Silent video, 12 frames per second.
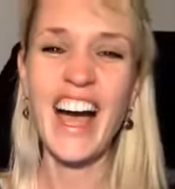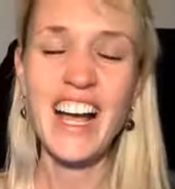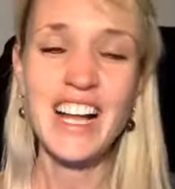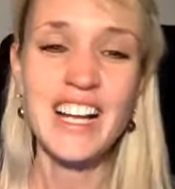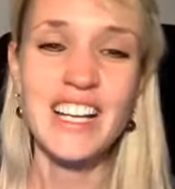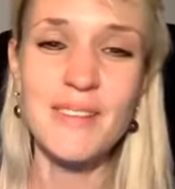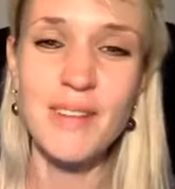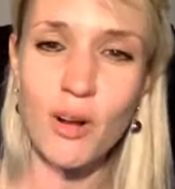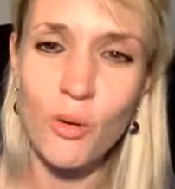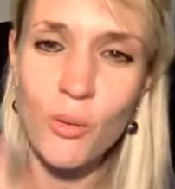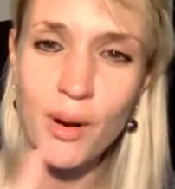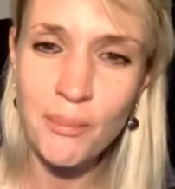And I'm like,
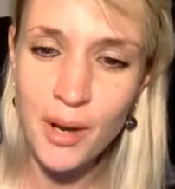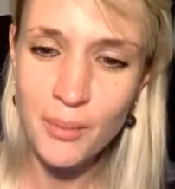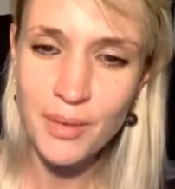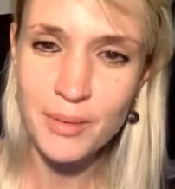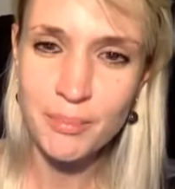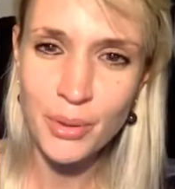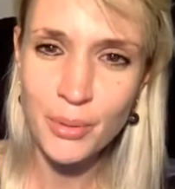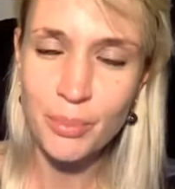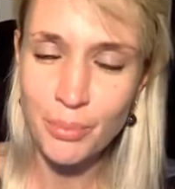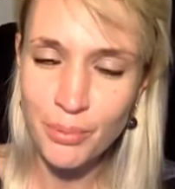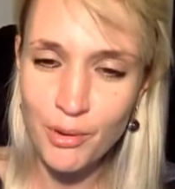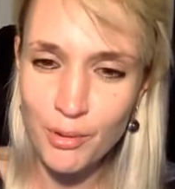oh, one moment,
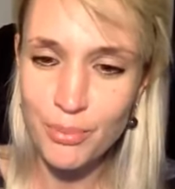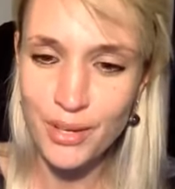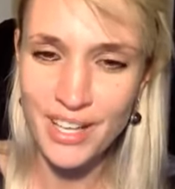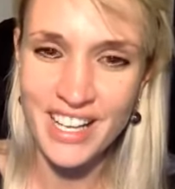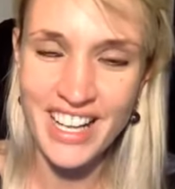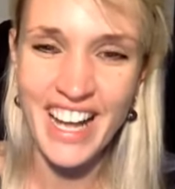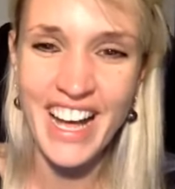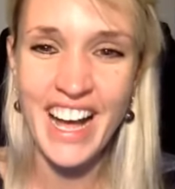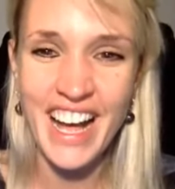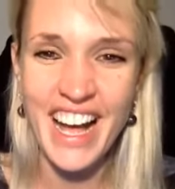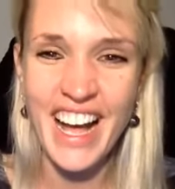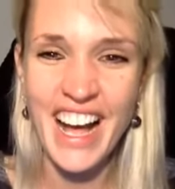poop, poop.
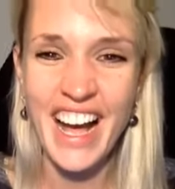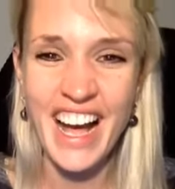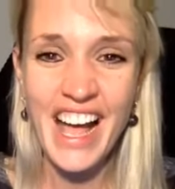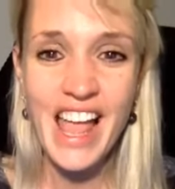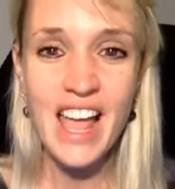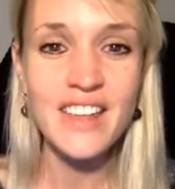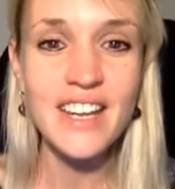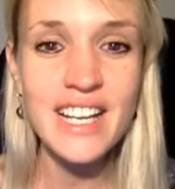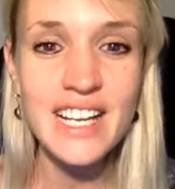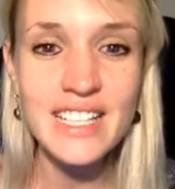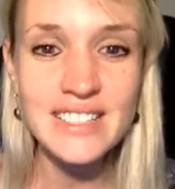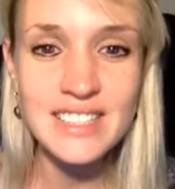And then
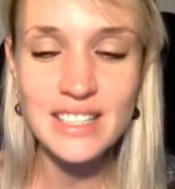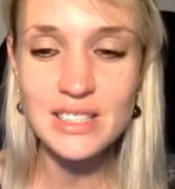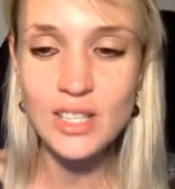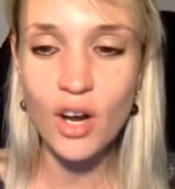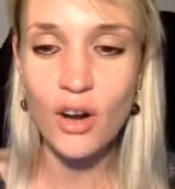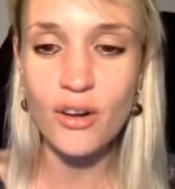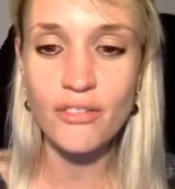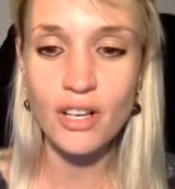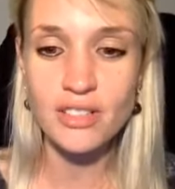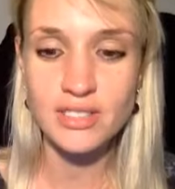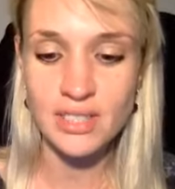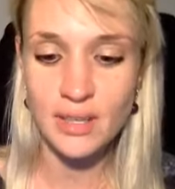Khaleesi the dog
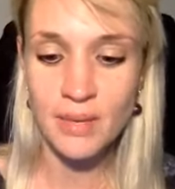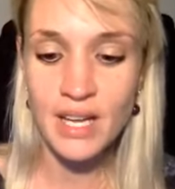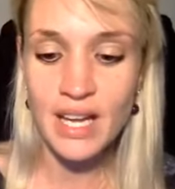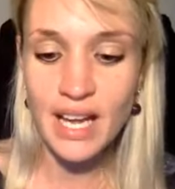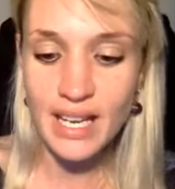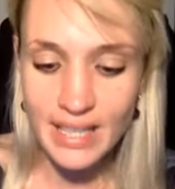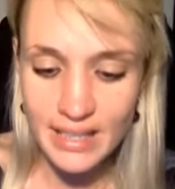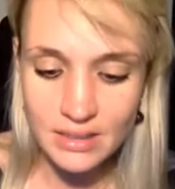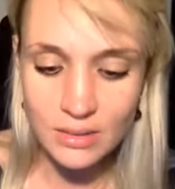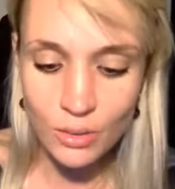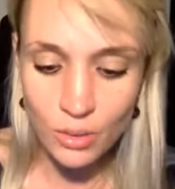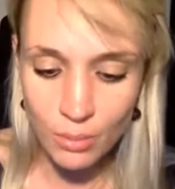follows them and
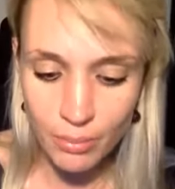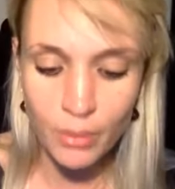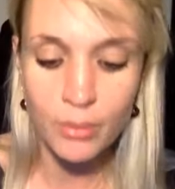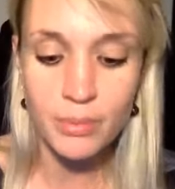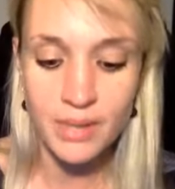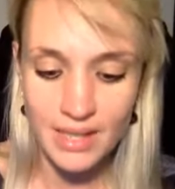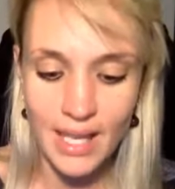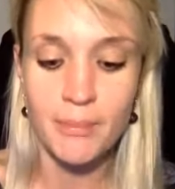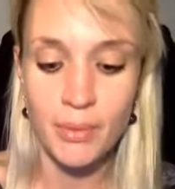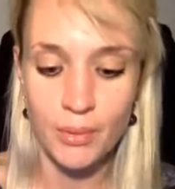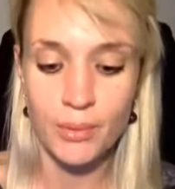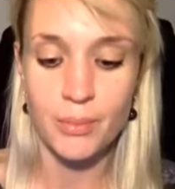eats all the poop that they
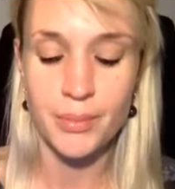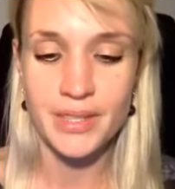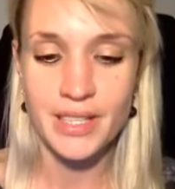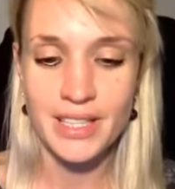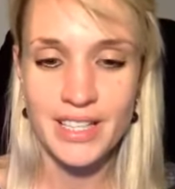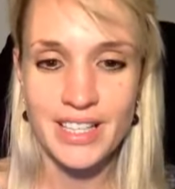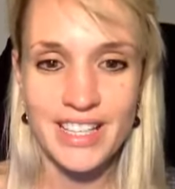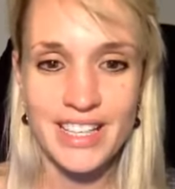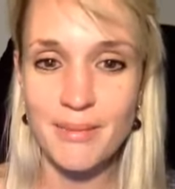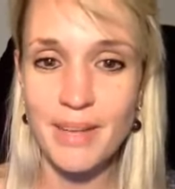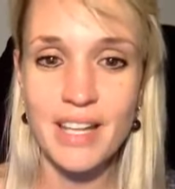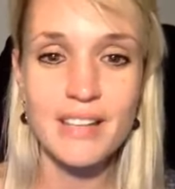poop.
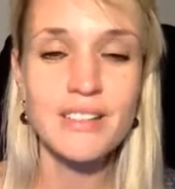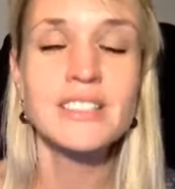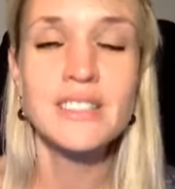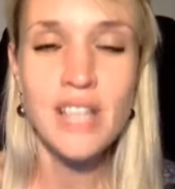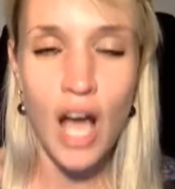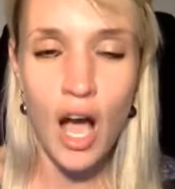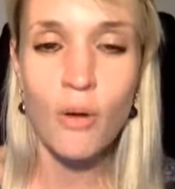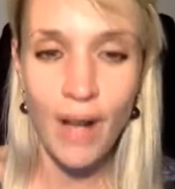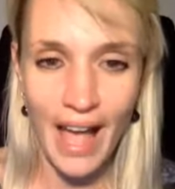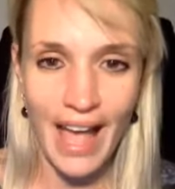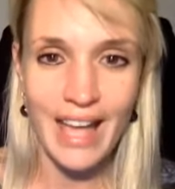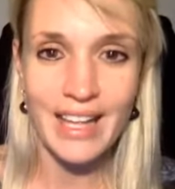And I'm like, there is no
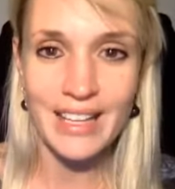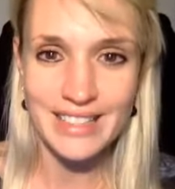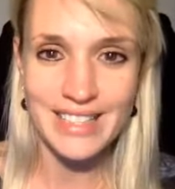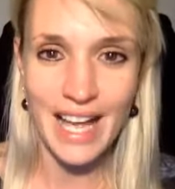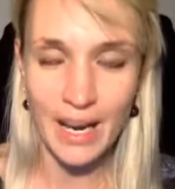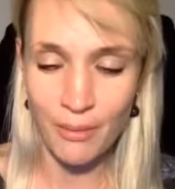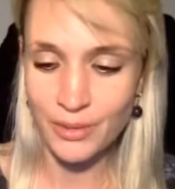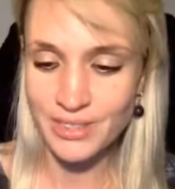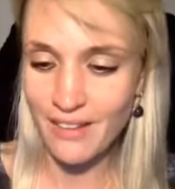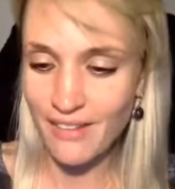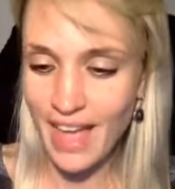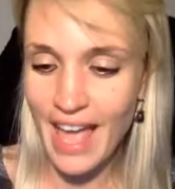way these
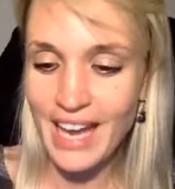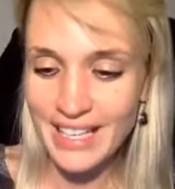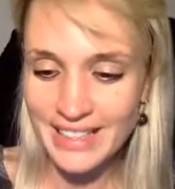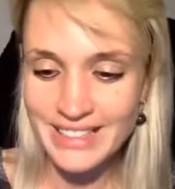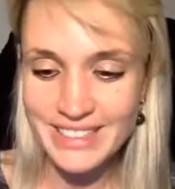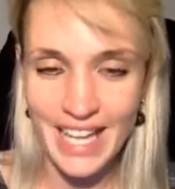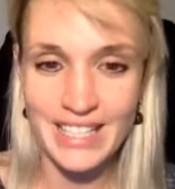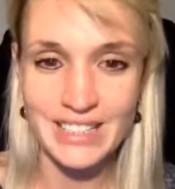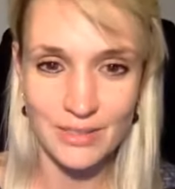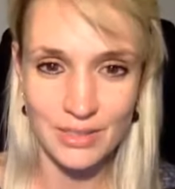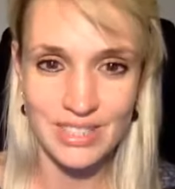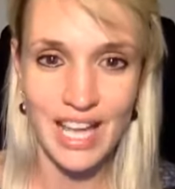animals have any
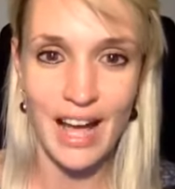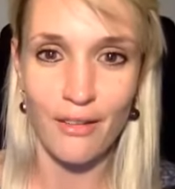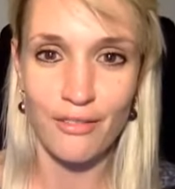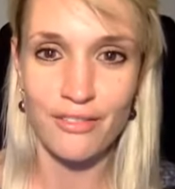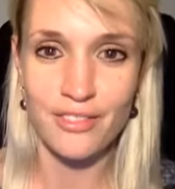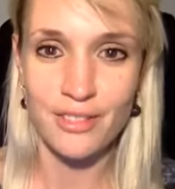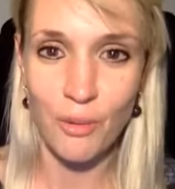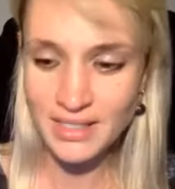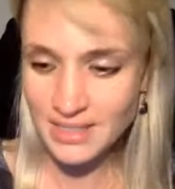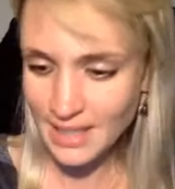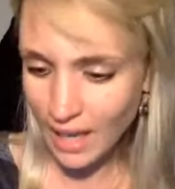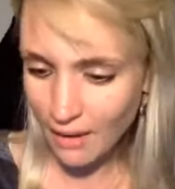sense of self.
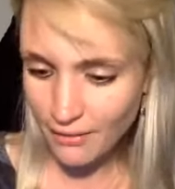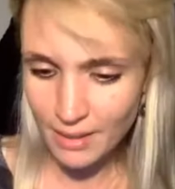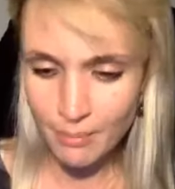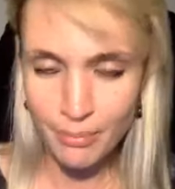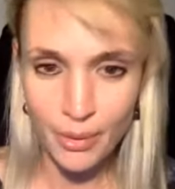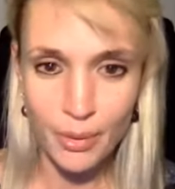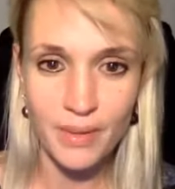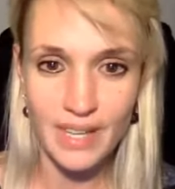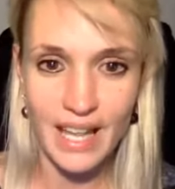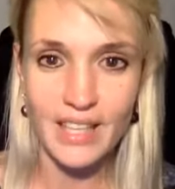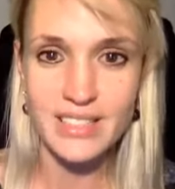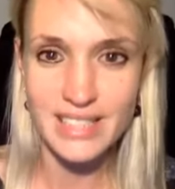One's covered in poop and
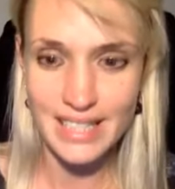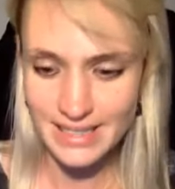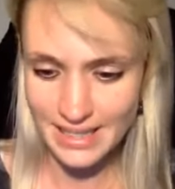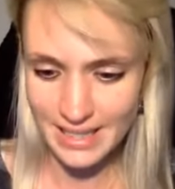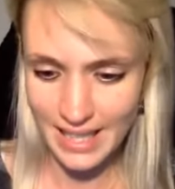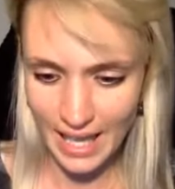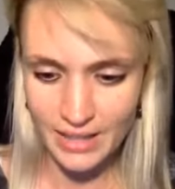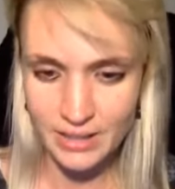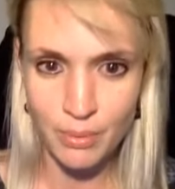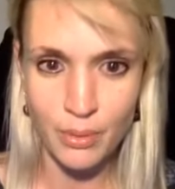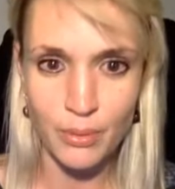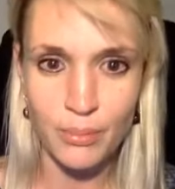the other's eating the
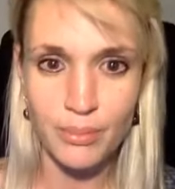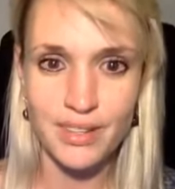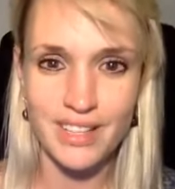other's poop.